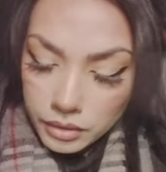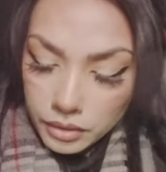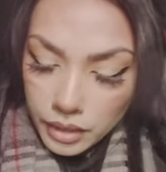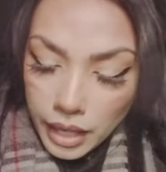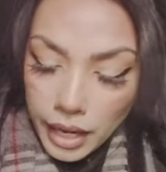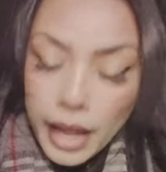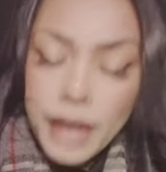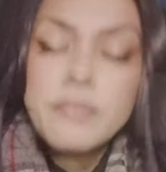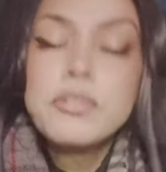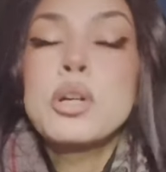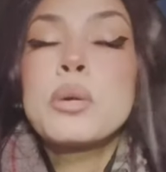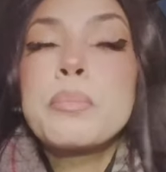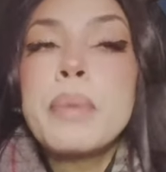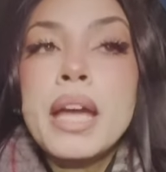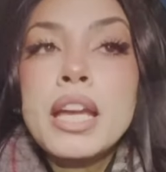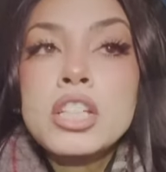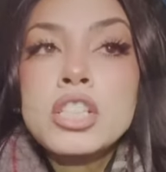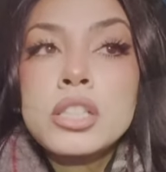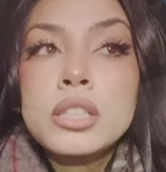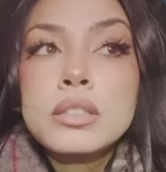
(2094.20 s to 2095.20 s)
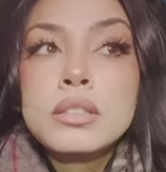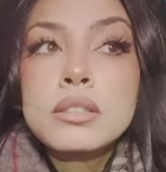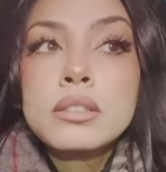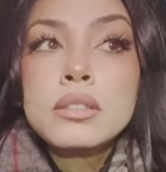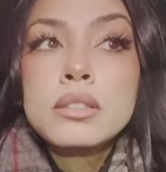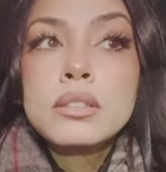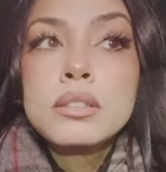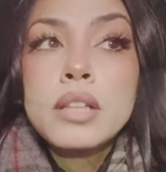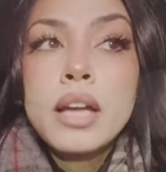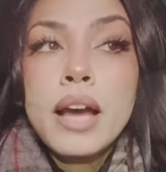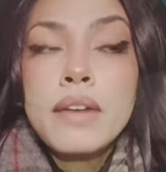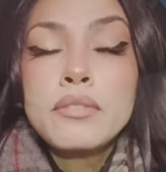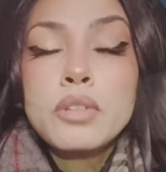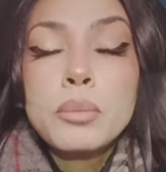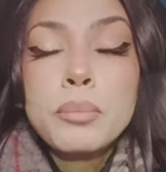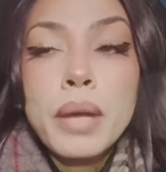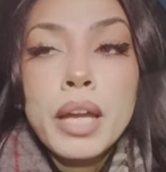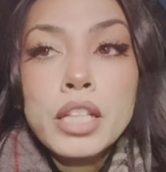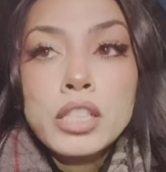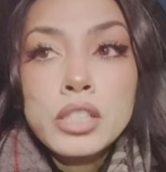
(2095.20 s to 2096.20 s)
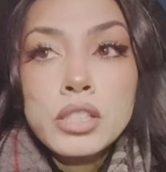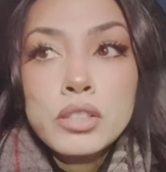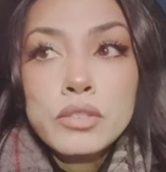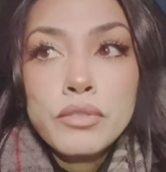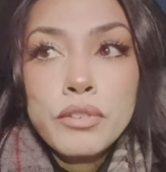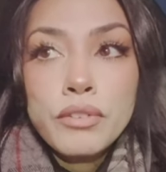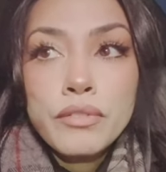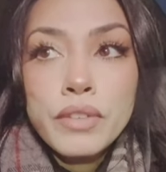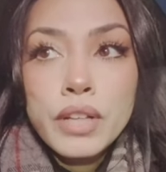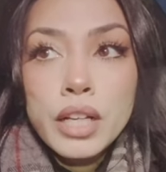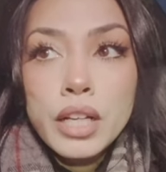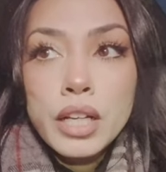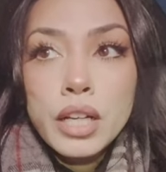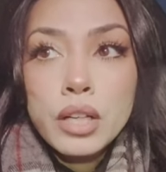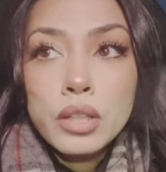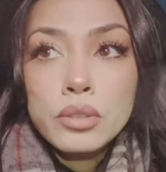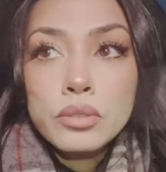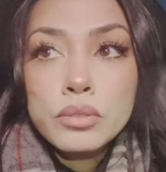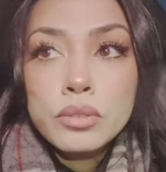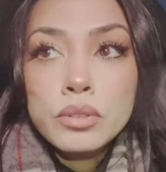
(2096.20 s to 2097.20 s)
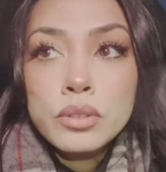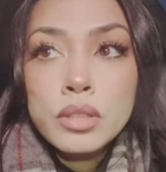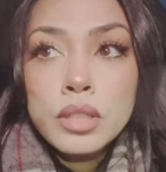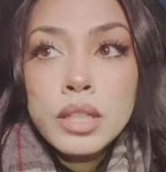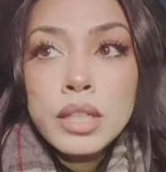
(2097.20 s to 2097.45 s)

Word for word: I have no patience. I have no patience for videos.